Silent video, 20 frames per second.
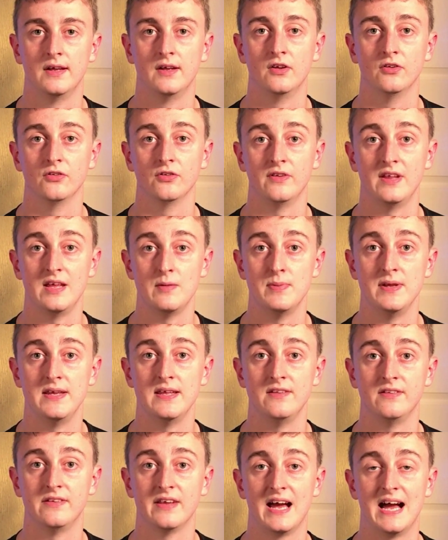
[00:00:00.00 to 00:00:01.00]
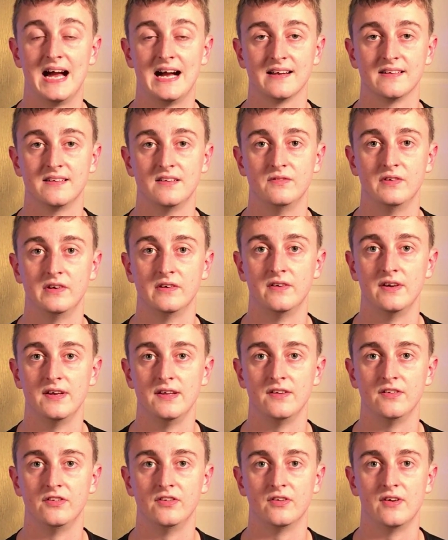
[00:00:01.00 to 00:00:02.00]
so they begin to actively lay the
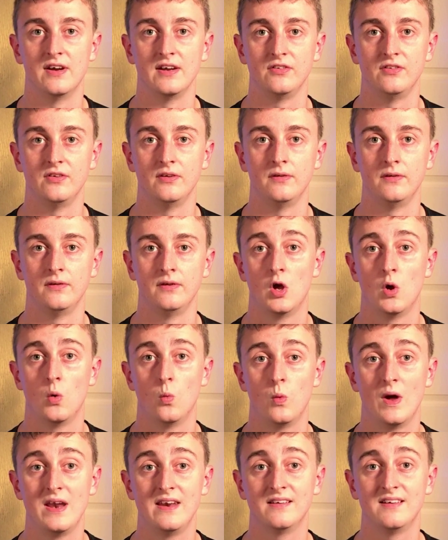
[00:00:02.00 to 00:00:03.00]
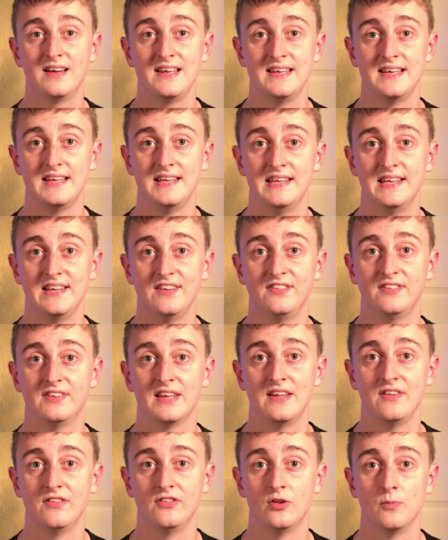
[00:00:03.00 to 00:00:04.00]
selection. When laying, this
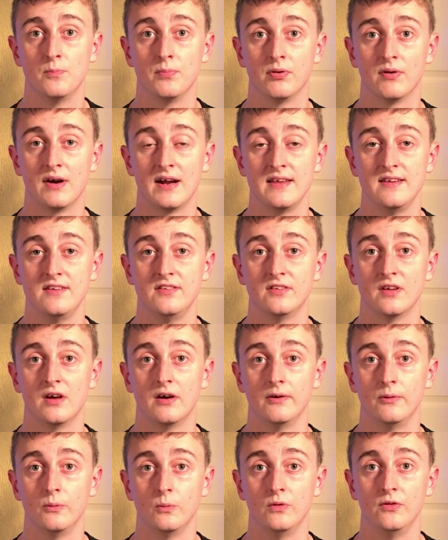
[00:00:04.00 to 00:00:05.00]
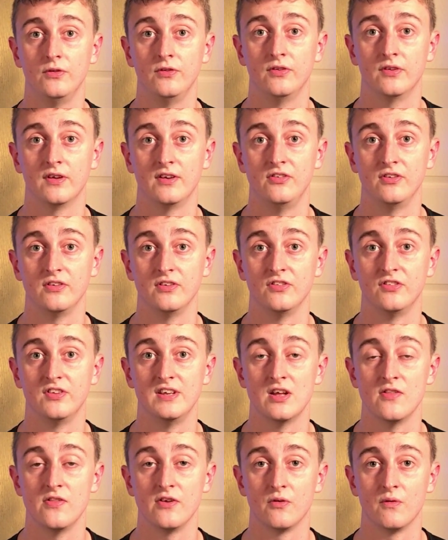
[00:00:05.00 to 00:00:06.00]
sends the price outwards, as you can see
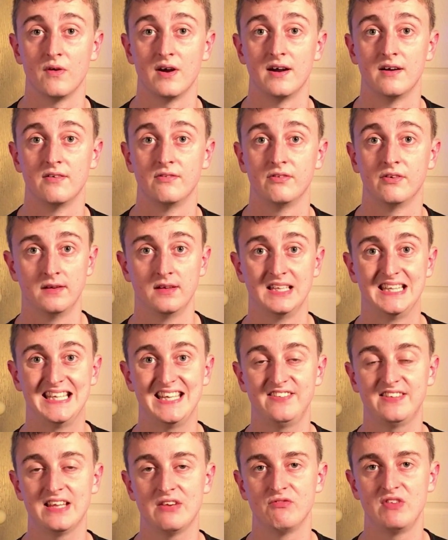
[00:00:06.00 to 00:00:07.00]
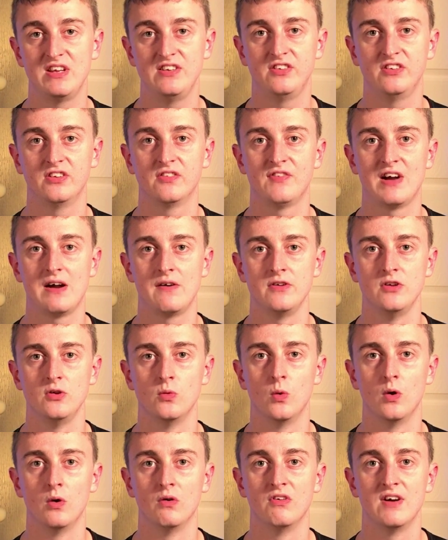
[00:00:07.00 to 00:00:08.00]
on the graph. This then reaches a value
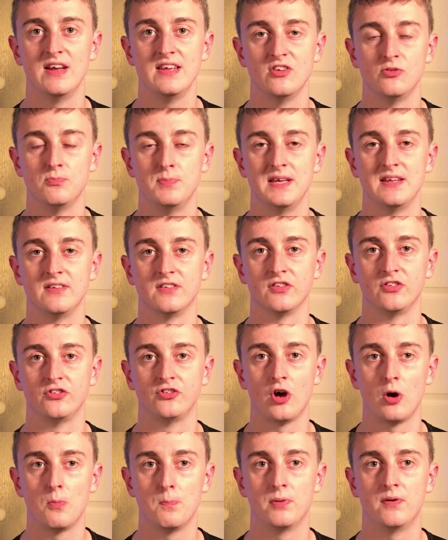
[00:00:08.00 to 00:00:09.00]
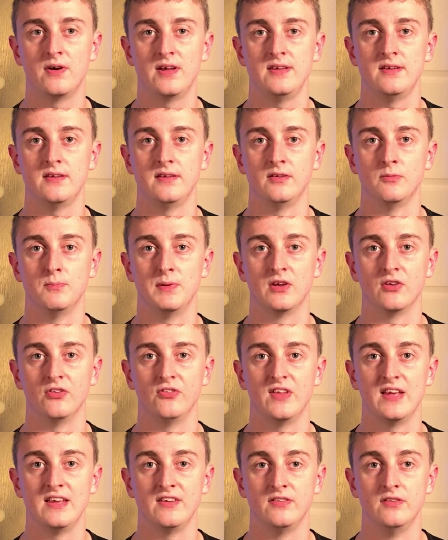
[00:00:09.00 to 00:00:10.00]
where layers begin to stop laying because
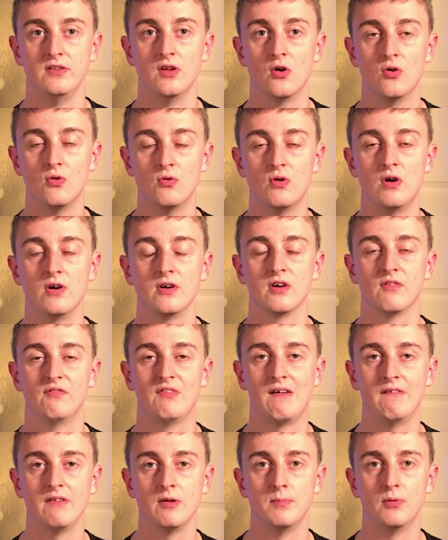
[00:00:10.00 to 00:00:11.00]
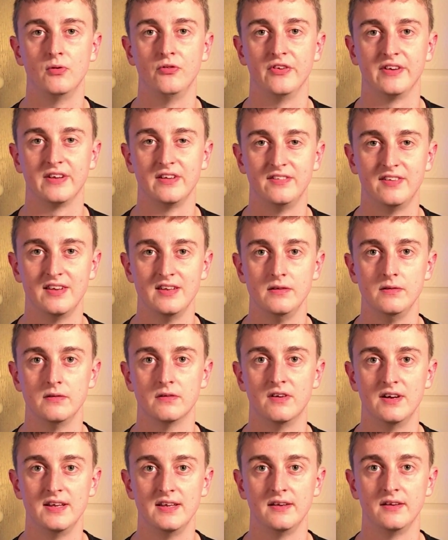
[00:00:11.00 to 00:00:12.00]
it's no longer valuable to continue
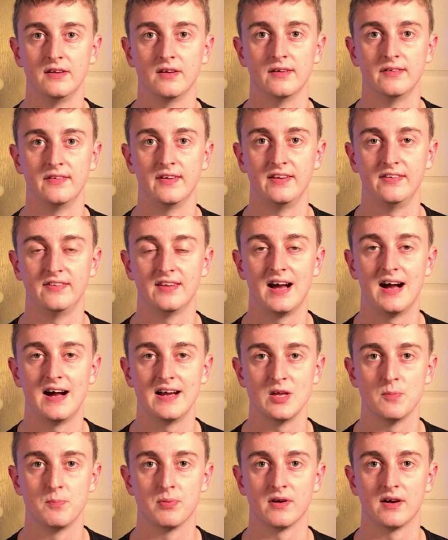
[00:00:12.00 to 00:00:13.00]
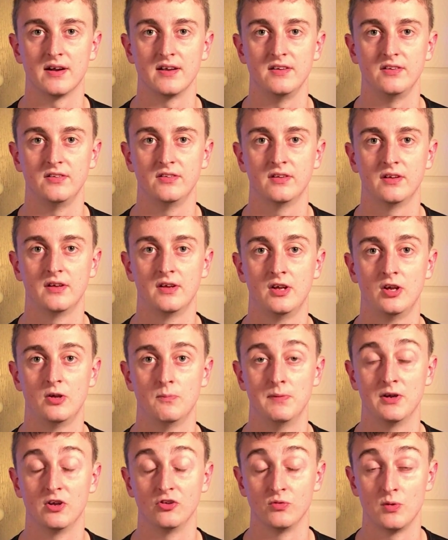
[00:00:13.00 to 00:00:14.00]
laying at this higher price.
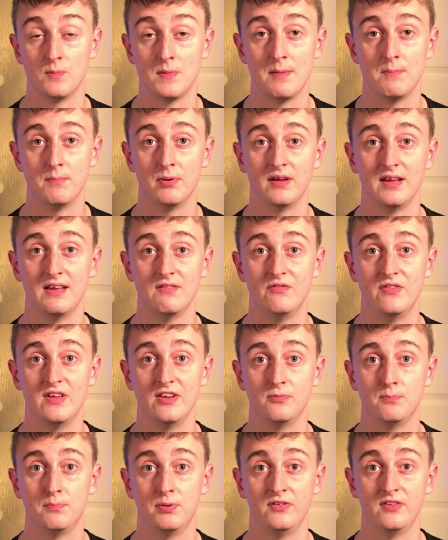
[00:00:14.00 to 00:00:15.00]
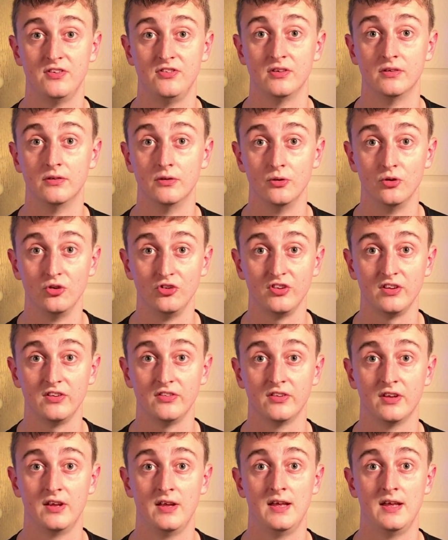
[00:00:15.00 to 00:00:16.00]
Because remember, if this position loses,
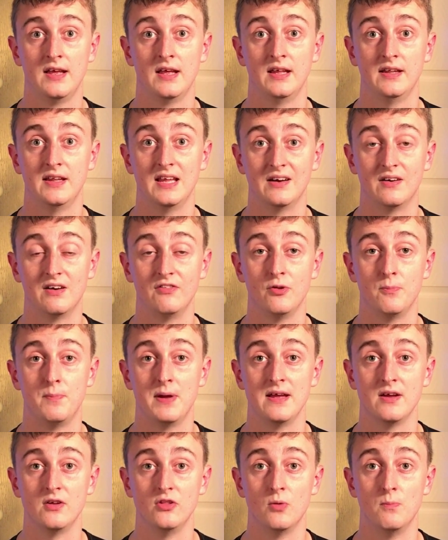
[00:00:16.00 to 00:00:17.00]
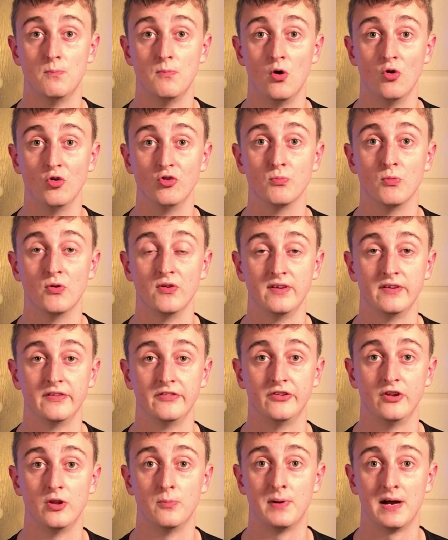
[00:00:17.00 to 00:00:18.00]
they'll have to pay out the most money to
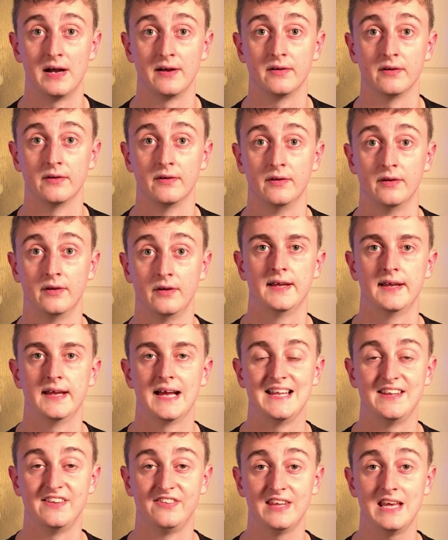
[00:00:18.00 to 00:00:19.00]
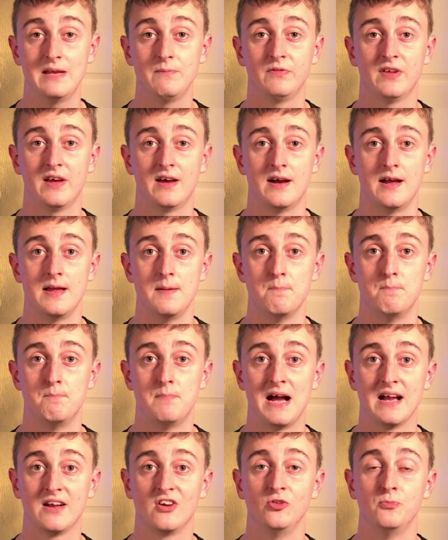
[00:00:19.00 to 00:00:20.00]
the backer. At the same time,
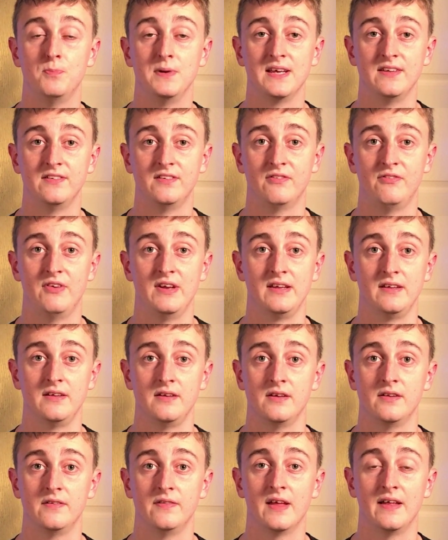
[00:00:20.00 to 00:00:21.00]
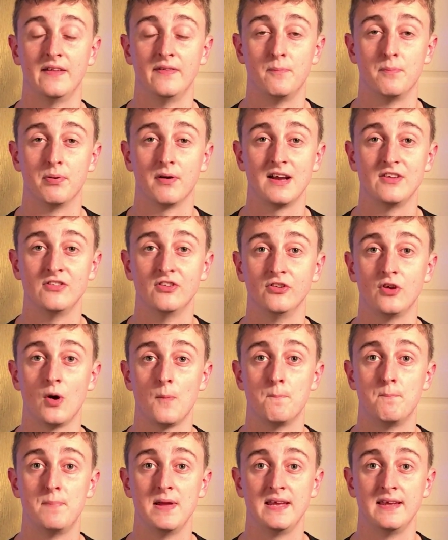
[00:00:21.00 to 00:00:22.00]
backers begin to think that the price has
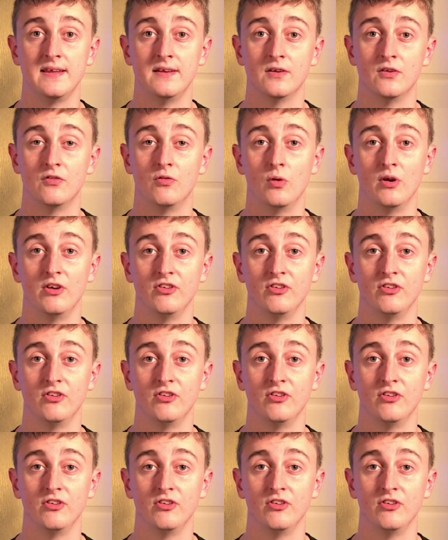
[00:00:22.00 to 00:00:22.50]
got big enough where